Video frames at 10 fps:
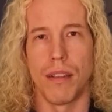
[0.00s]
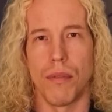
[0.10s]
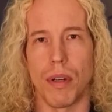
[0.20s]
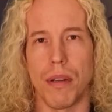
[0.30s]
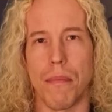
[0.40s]

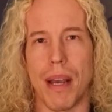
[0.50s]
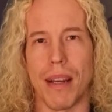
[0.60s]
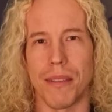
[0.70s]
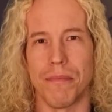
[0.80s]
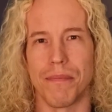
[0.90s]
Welcome
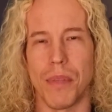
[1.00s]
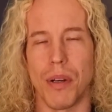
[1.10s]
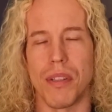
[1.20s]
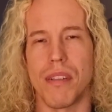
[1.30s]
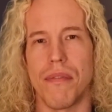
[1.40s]
back.
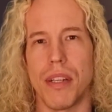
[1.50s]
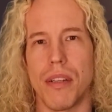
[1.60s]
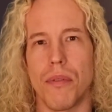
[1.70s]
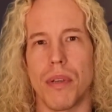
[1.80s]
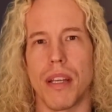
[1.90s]
On this
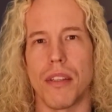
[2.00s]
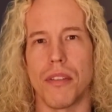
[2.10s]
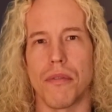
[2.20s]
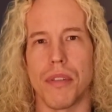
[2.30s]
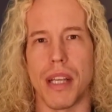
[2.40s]
video, we get
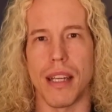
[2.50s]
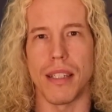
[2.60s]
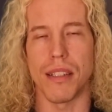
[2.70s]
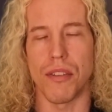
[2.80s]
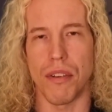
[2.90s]
to
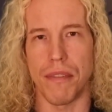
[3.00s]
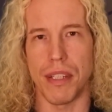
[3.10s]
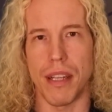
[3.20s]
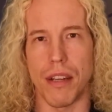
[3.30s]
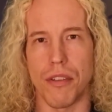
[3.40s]
create a
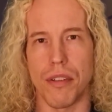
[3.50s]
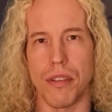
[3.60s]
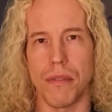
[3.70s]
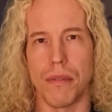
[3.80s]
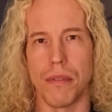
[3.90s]
service
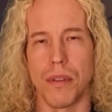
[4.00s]
section